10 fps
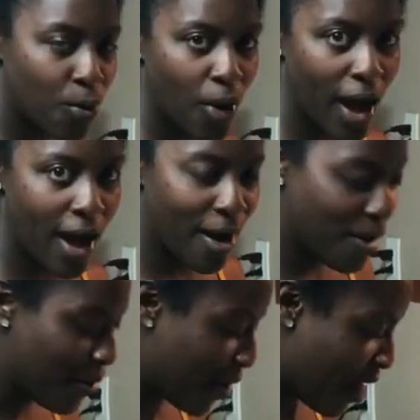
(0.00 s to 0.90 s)
wow.
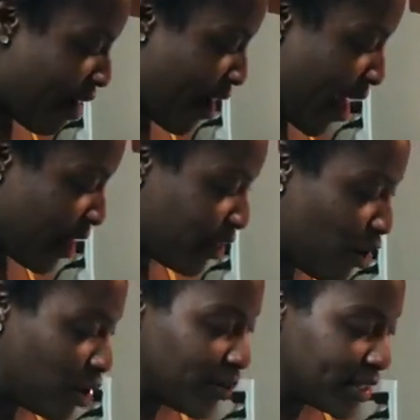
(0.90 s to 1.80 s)
And the
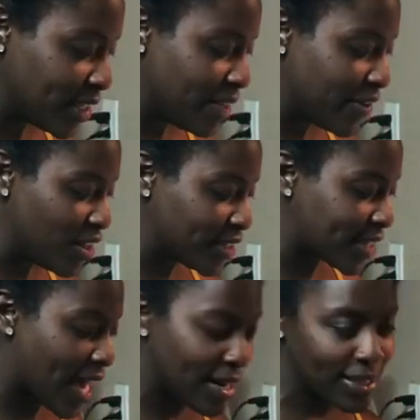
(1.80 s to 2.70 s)
only reason it even looks
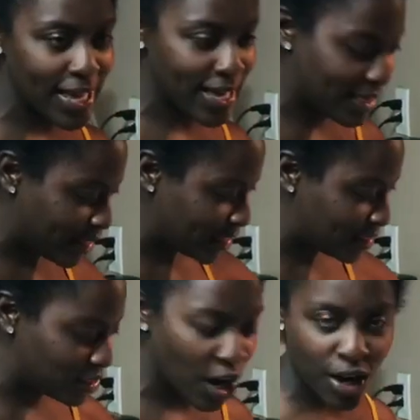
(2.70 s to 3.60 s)
kind of like this
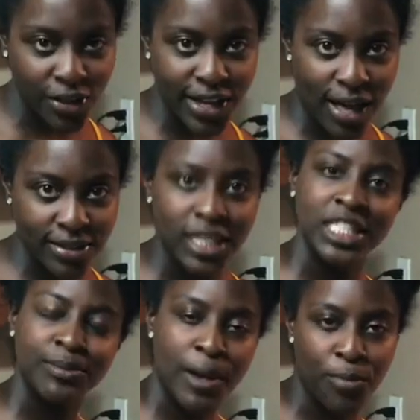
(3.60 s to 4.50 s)
dark on the outside is
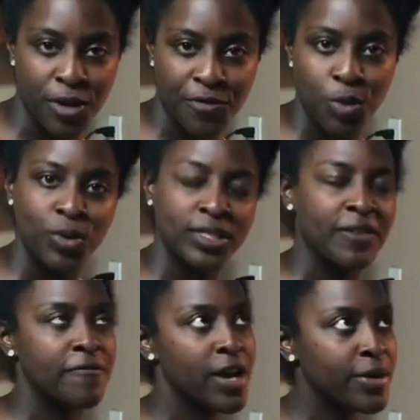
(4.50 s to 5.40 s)
because my boyfriend was
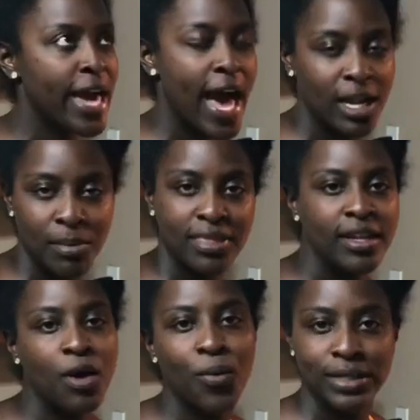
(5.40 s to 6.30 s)
very adamant
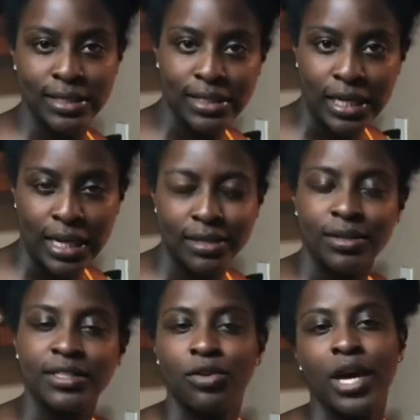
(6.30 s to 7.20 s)
that it wasn't done yet.
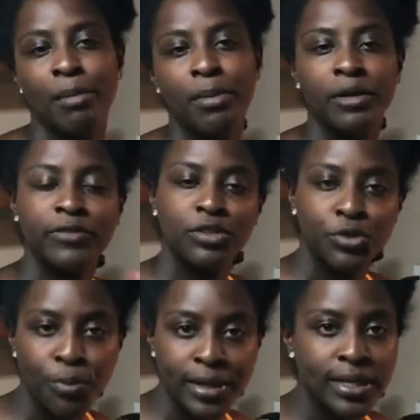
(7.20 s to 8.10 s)
So I said, okay, I'm gonna put it for
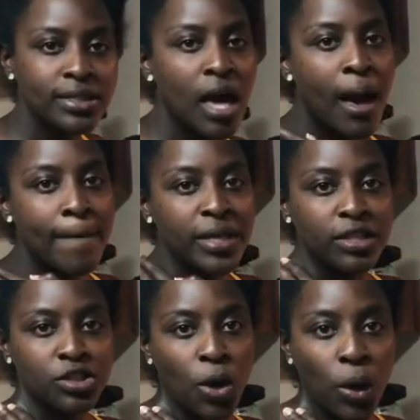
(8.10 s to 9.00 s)
2 minutes. But
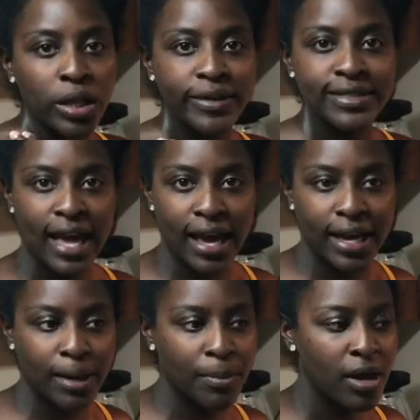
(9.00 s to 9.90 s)
the total of
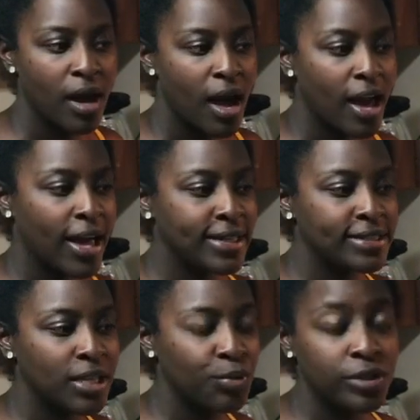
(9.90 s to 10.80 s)
time I
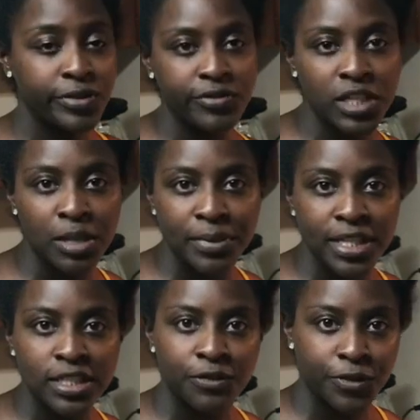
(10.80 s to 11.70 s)
did was 15
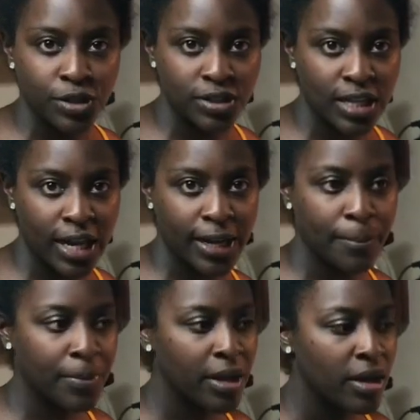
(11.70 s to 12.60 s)
minutes the first
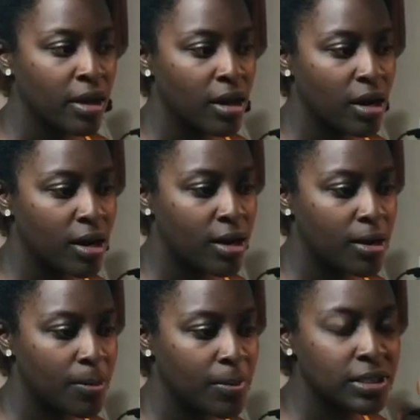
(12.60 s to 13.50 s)
time,
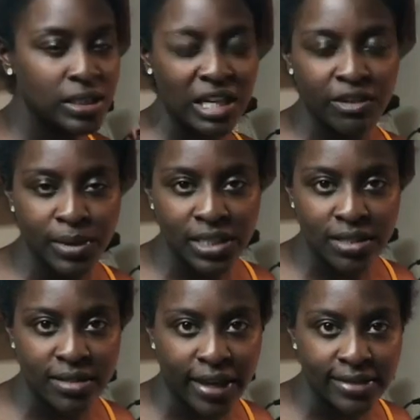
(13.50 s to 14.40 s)
7 minutes
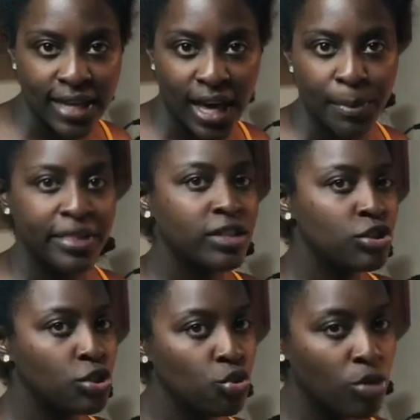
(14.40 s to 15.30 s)
the second time, and then
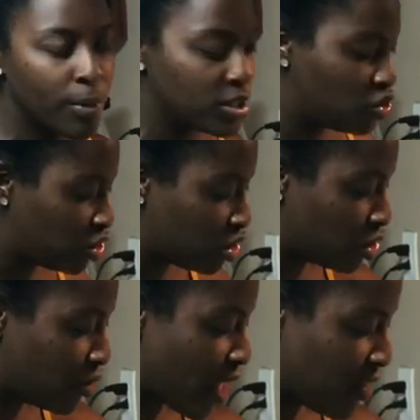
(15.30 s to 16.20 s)
2 more minutes just
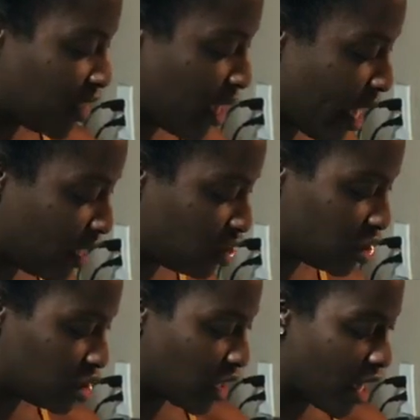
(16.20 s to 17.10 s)
so that the
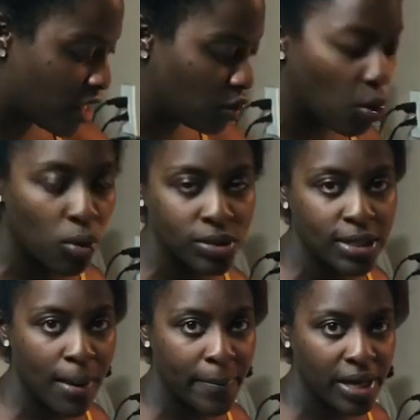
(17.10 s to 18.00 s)
edges can
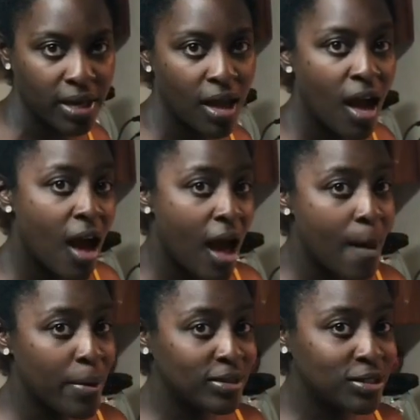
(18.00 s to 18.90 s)
golden a bit.
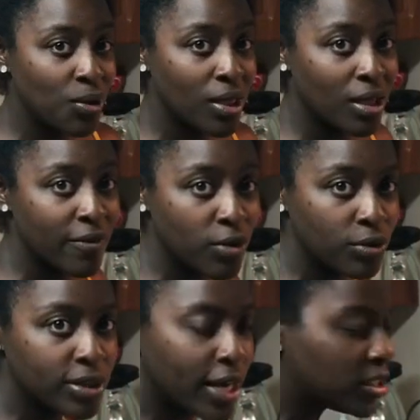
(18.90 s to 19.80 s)
I personally don't love
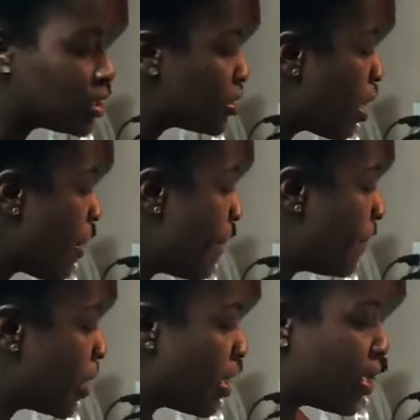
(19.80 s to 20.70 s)
golden edges,
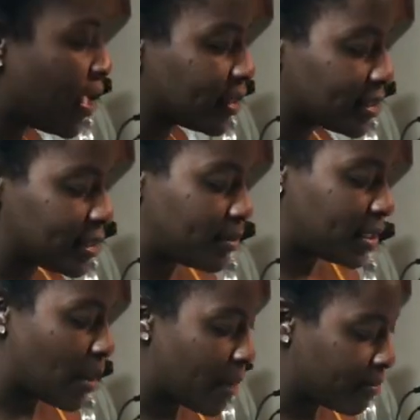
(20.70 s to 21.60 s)
but at the same
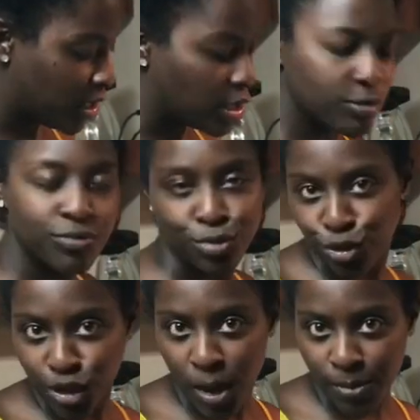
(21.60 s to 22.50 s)
time, you know, when
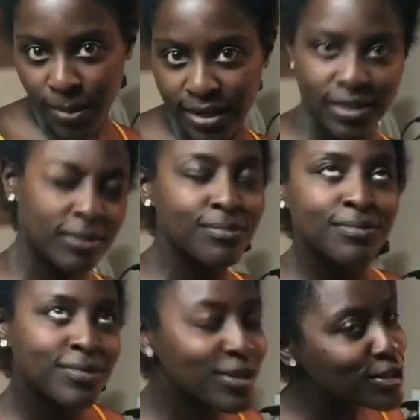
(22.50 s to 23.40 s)
you're compromising,
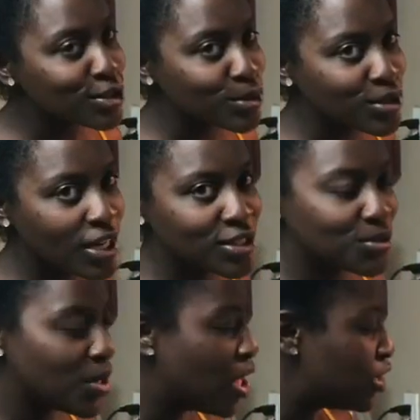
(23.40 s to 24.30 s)
do what you gotta
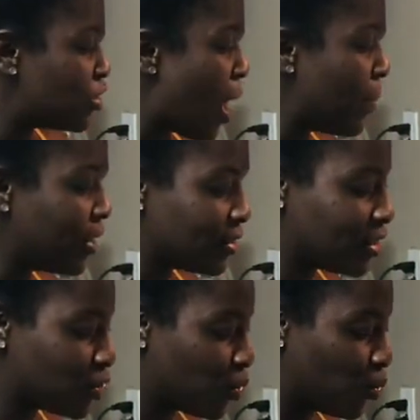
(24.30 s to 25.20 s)
do. So I'm gonna let
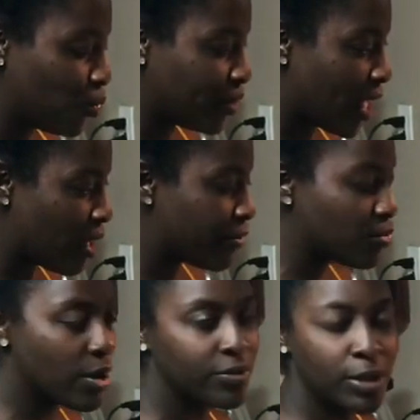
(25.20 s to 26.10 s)
this cool now for
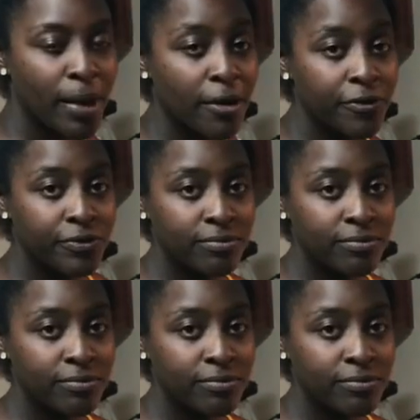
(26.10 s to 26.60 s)
roughly about